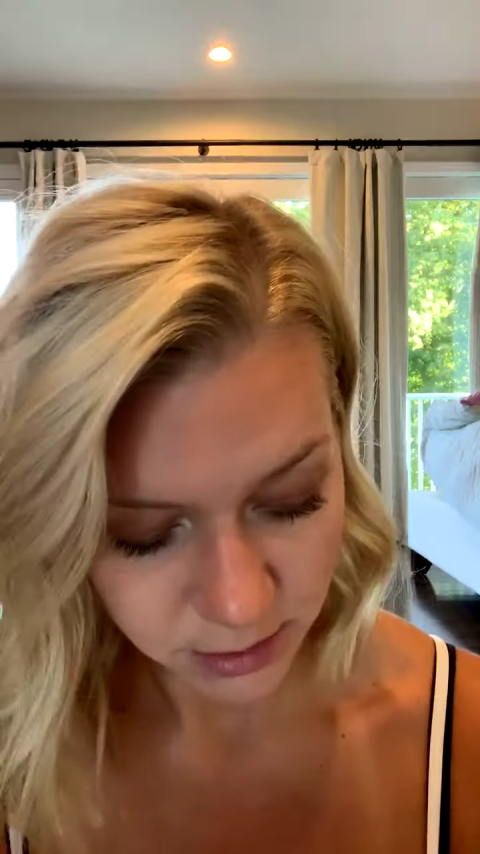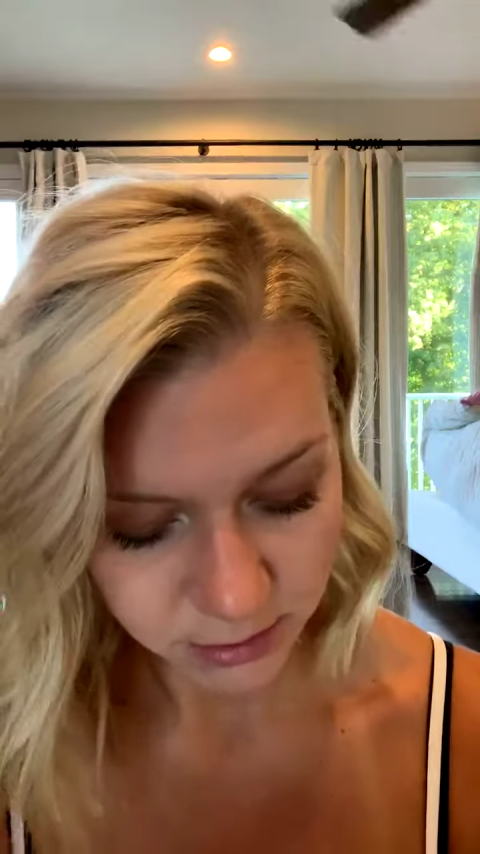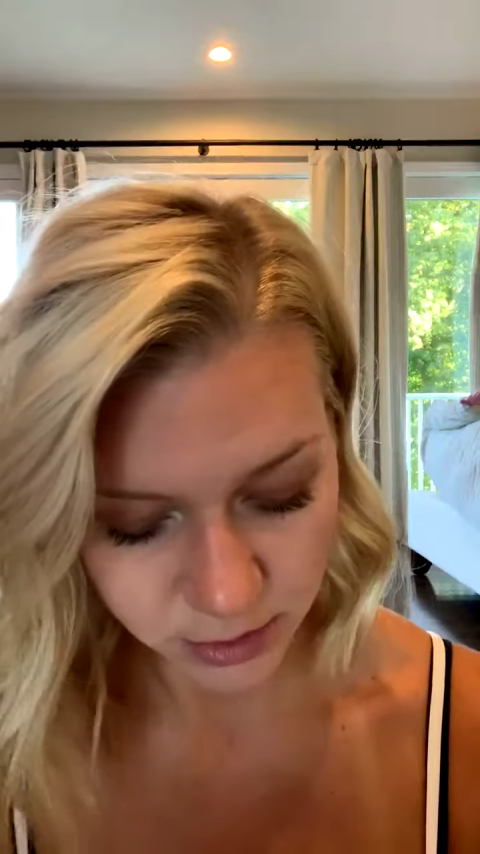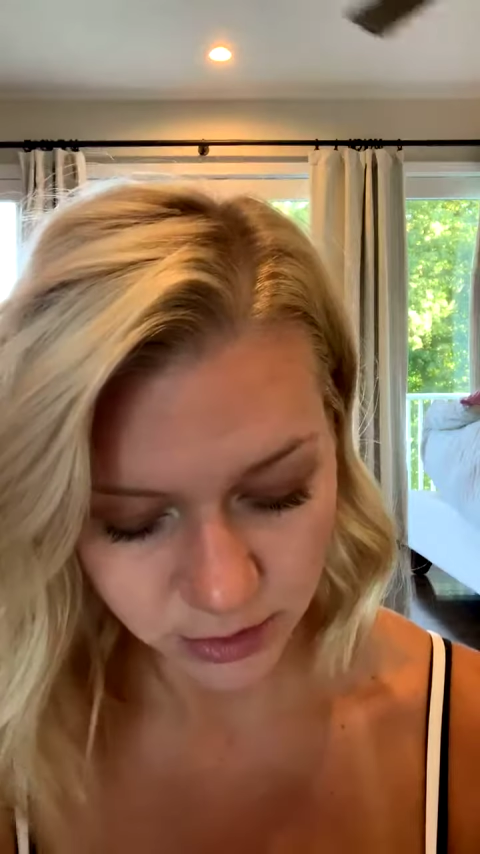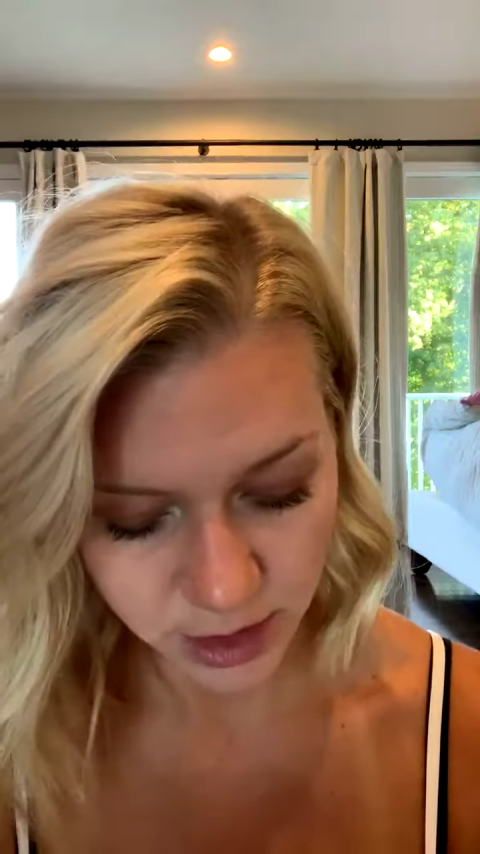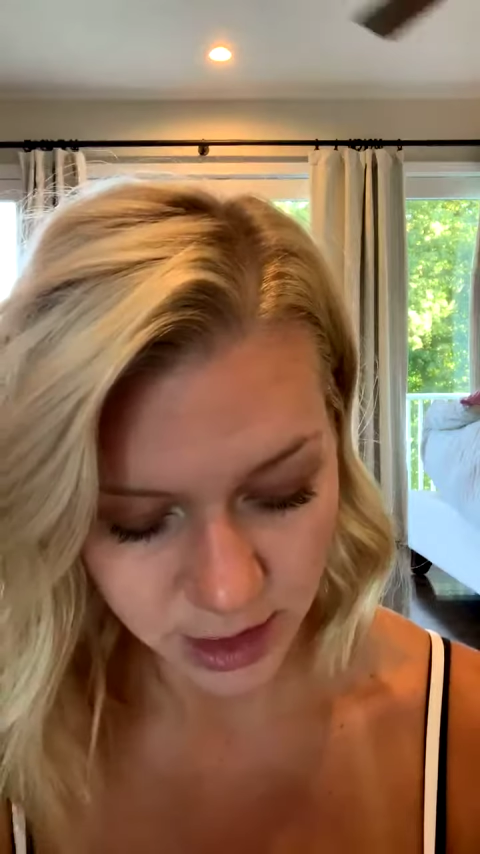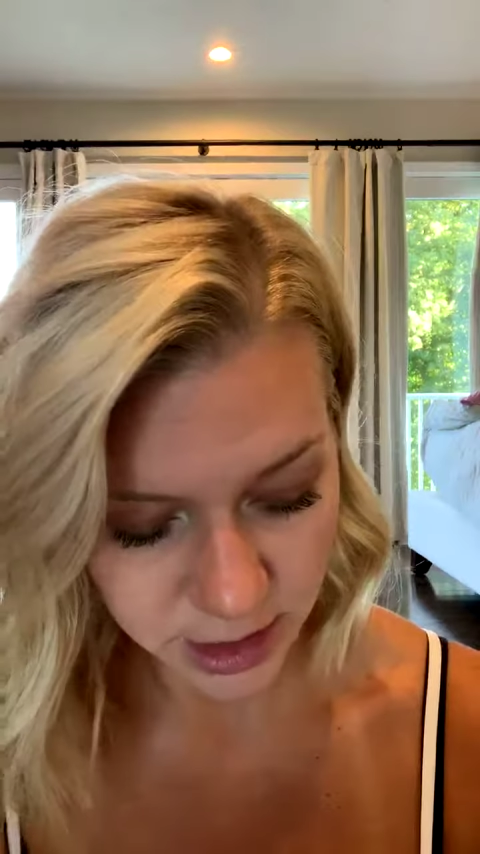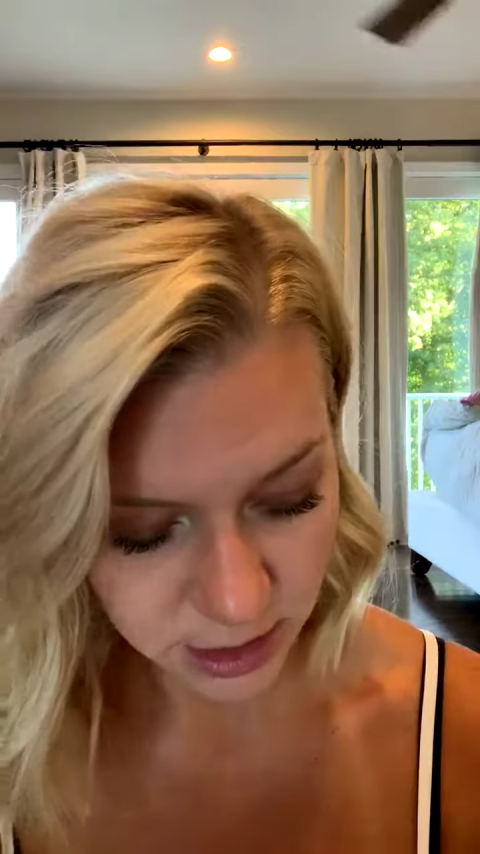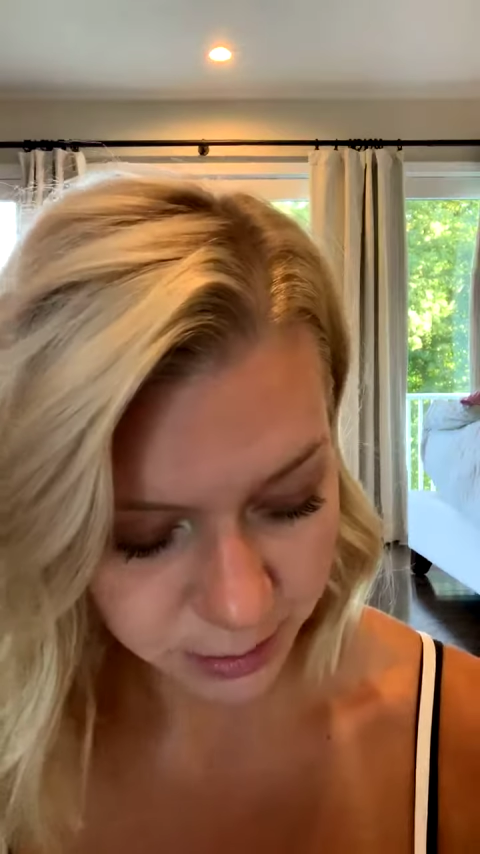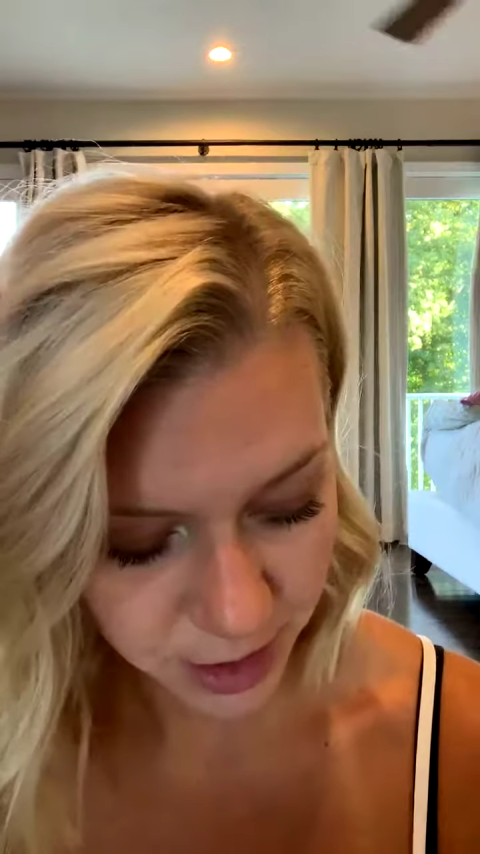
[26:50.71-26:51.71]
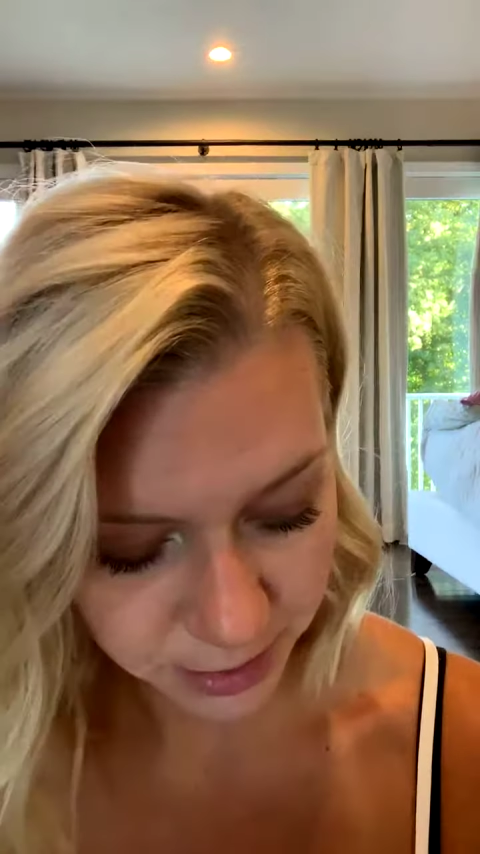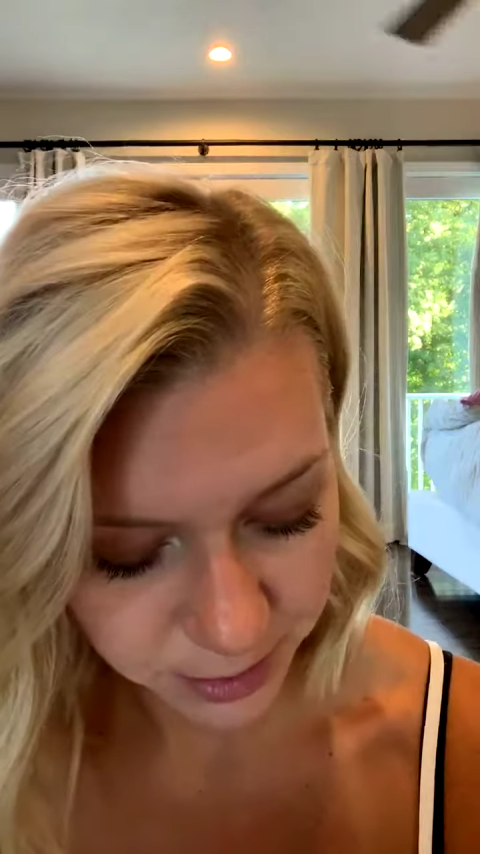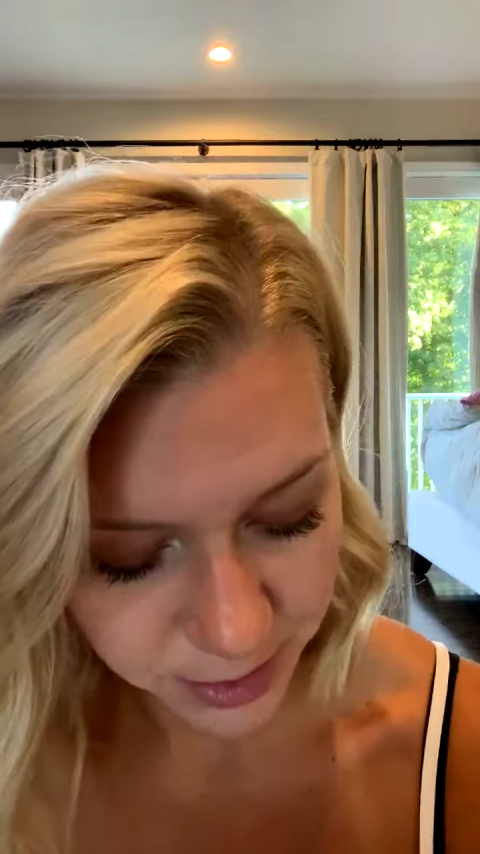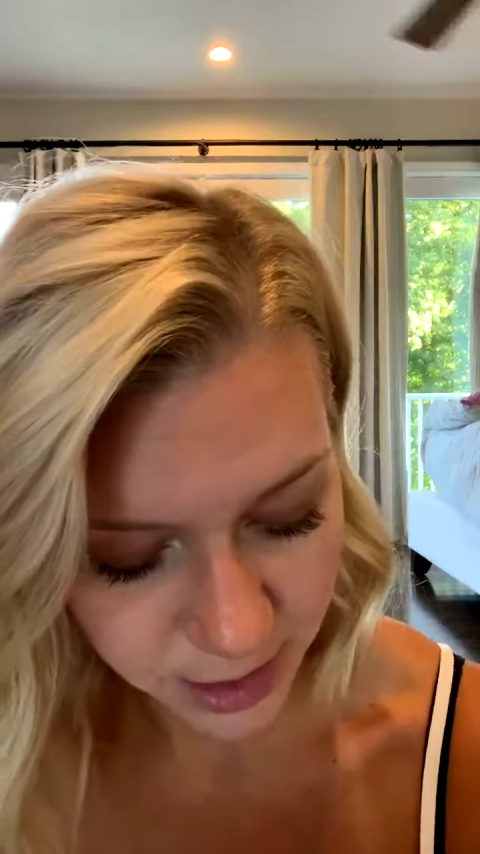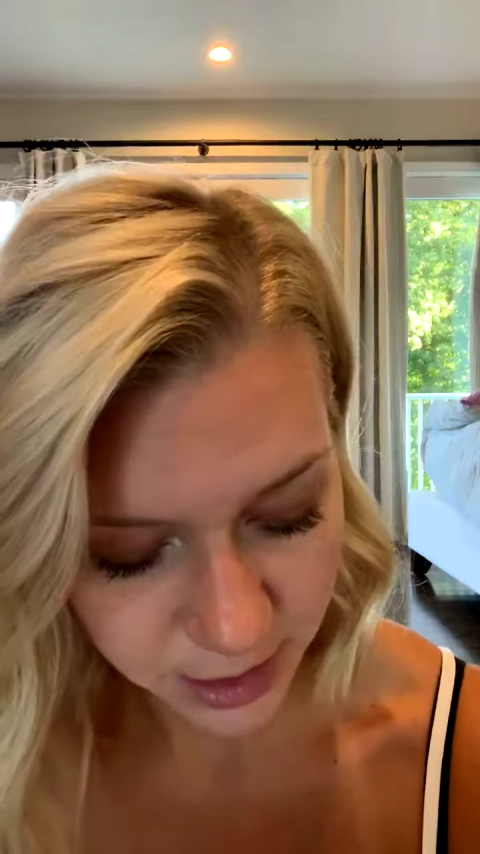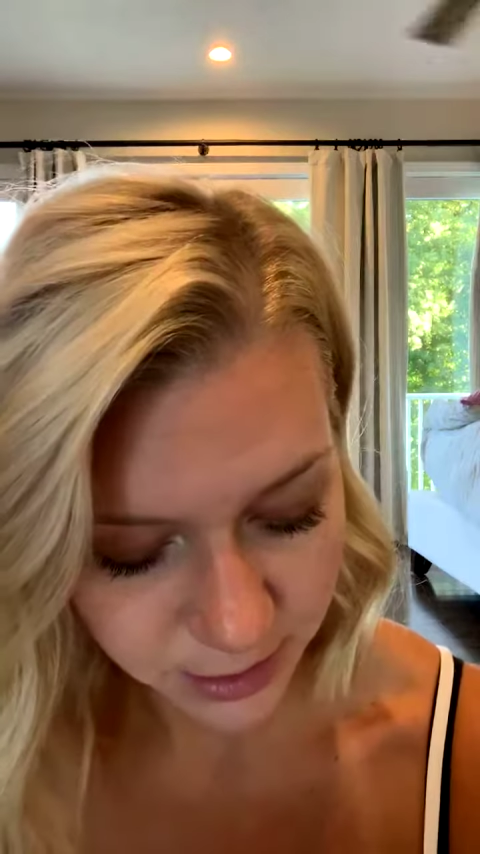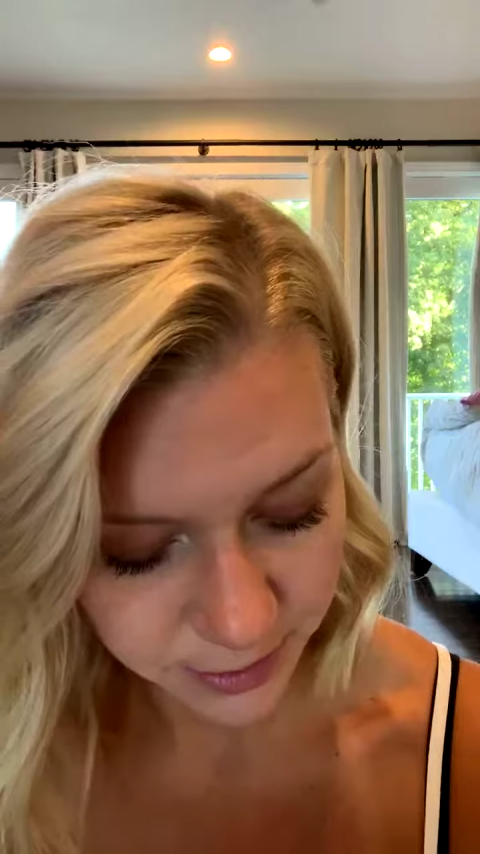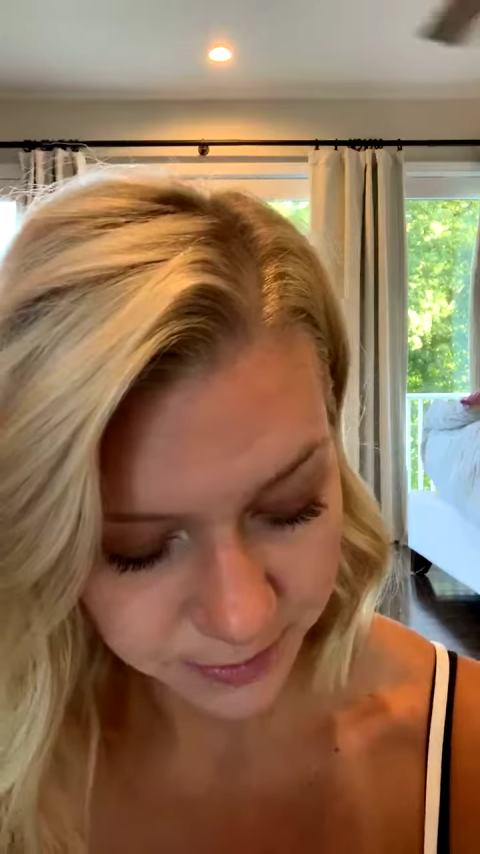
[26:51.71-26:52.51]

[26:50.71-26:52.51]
And then I could probably